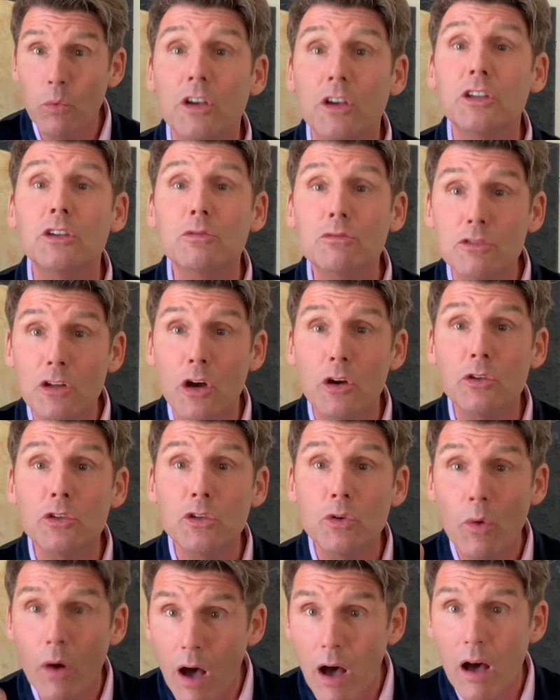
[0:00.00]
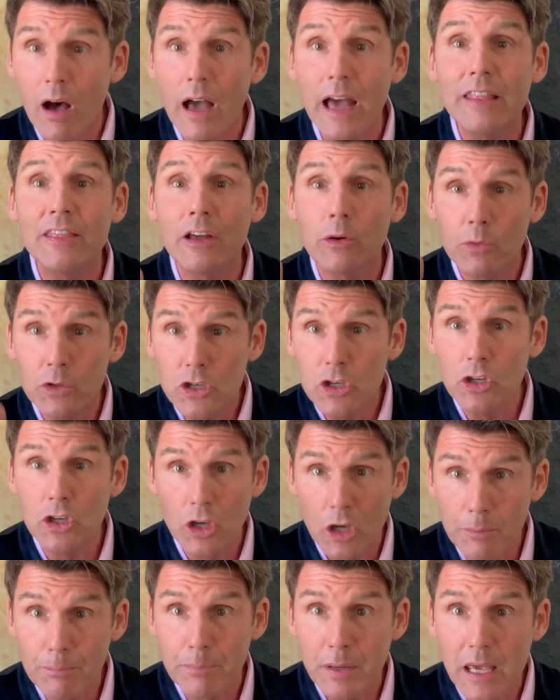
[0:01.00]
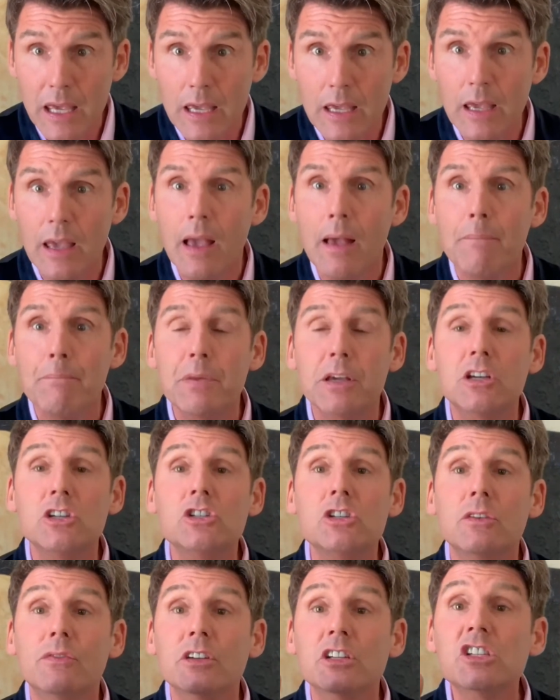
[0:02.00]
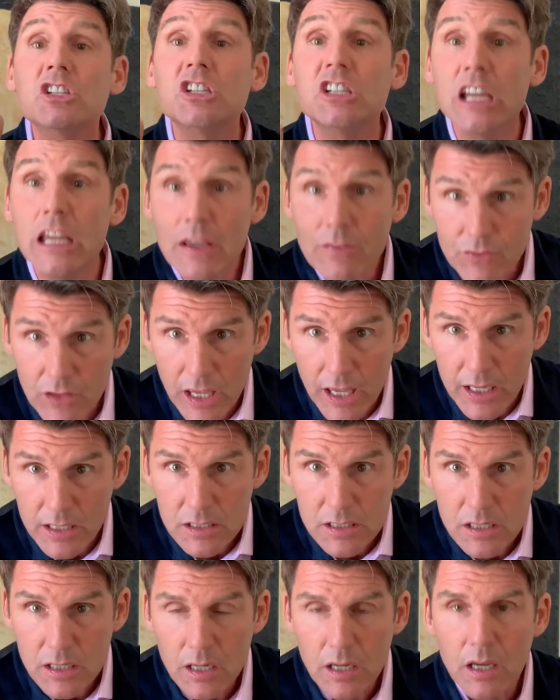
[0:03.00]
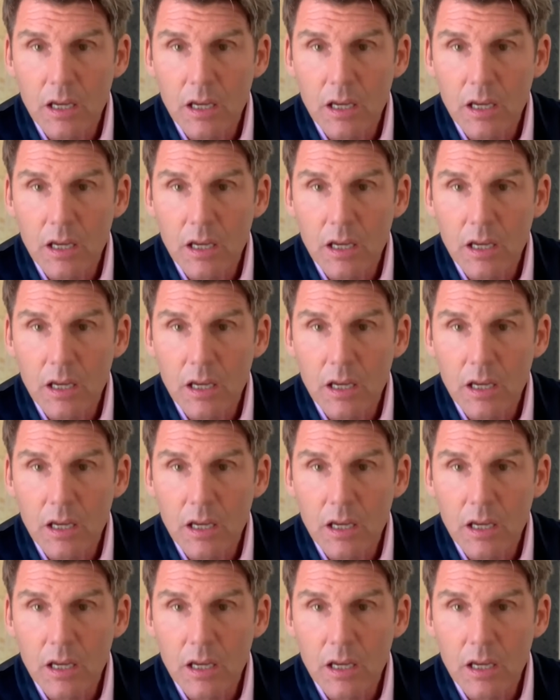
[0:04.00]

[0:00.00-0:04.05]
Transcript: you know you are and that you can be because you've achieved it